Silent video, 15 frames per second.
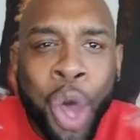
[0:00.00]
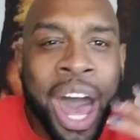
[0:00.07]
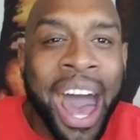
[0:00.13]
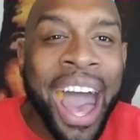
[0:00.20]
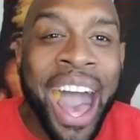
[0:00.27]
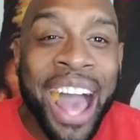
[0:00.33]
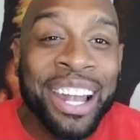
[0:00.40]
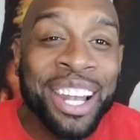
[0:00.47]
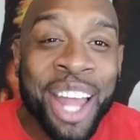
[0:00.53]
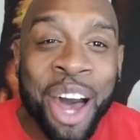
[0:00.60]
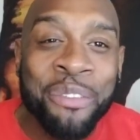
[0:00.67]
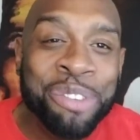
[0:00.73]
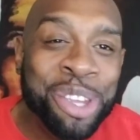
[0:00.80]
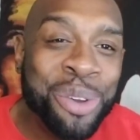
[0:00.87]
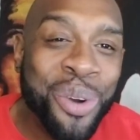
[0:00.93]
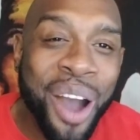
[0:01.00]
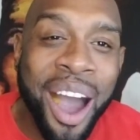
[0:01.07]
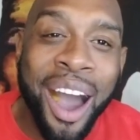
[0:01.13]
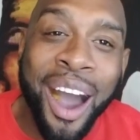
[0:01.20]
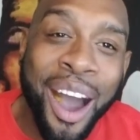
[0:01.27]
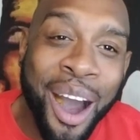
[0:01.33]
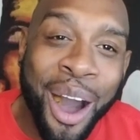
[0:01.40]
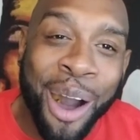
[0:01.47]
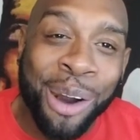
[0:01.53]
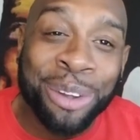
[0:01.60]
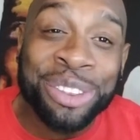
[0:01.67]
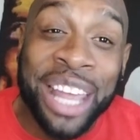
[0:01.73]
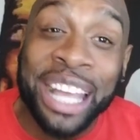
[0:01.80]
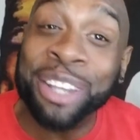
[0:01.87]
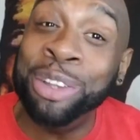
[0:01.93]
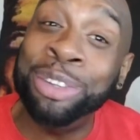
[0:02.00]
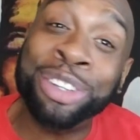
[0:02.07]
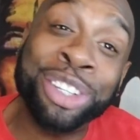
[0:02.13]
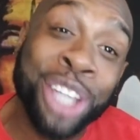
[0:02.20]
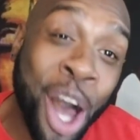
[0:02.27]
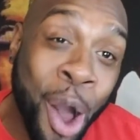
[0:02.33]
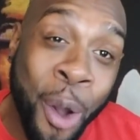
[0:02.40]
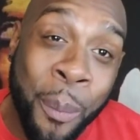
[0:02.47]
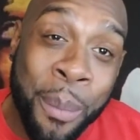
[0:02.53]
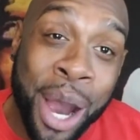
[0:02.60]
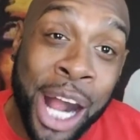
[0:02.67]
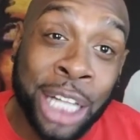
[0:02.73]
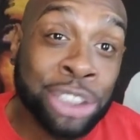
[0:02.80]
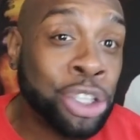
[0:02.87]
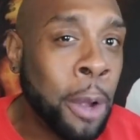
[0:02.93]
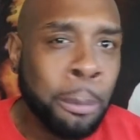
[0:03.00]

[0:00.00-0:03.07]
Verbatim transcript: I love you all. Thank you so much.